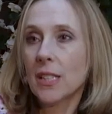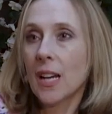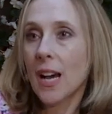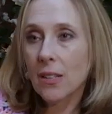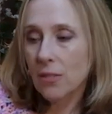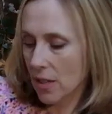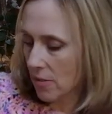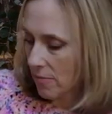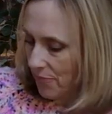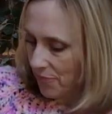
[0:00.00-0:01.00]
I don't
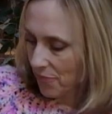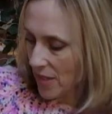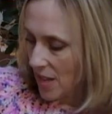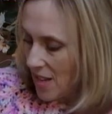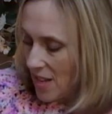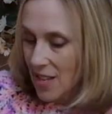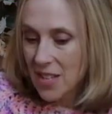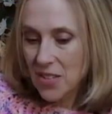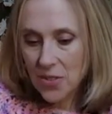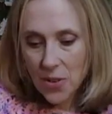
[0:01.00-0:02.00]
know.
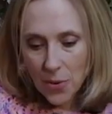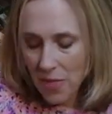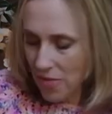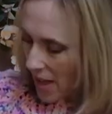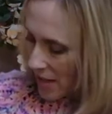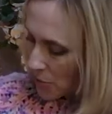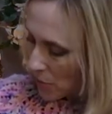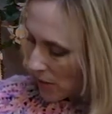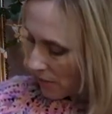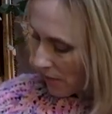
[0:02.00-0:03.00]
So that's
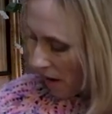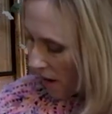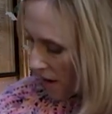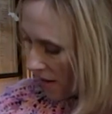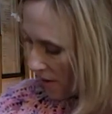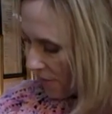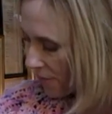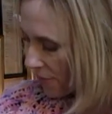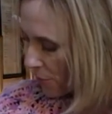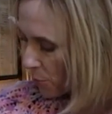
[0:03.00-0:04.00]
what I've got
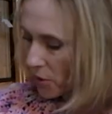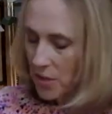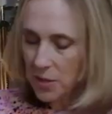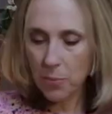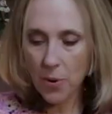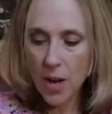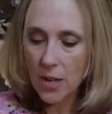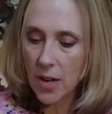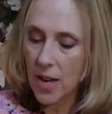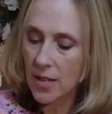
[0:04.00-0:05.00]
for works in
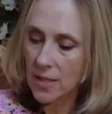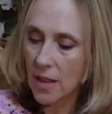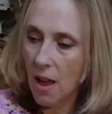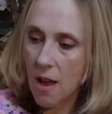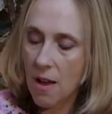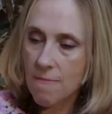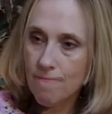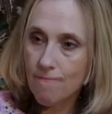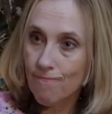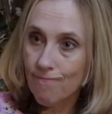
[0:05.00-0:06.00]
progress.
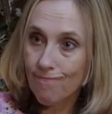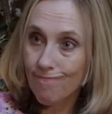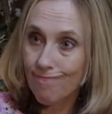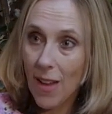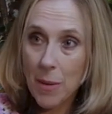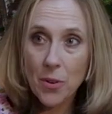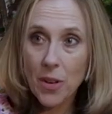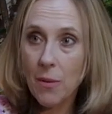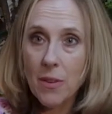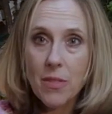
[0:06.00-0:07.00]
I'm
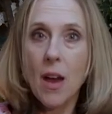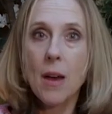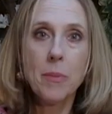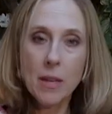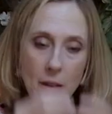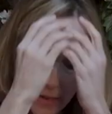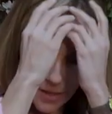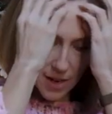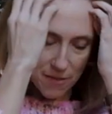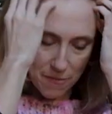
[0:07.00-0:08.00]
okay with that
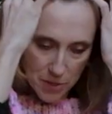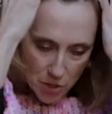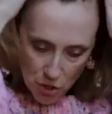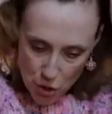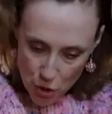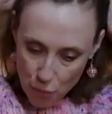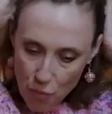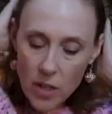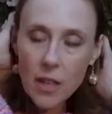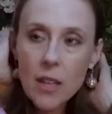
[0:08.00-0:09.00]
because I've been just
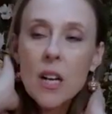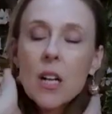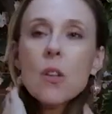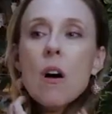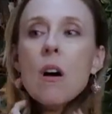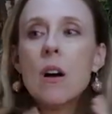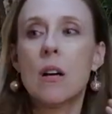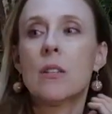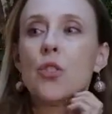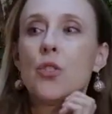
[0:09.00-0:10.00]
shrugging along.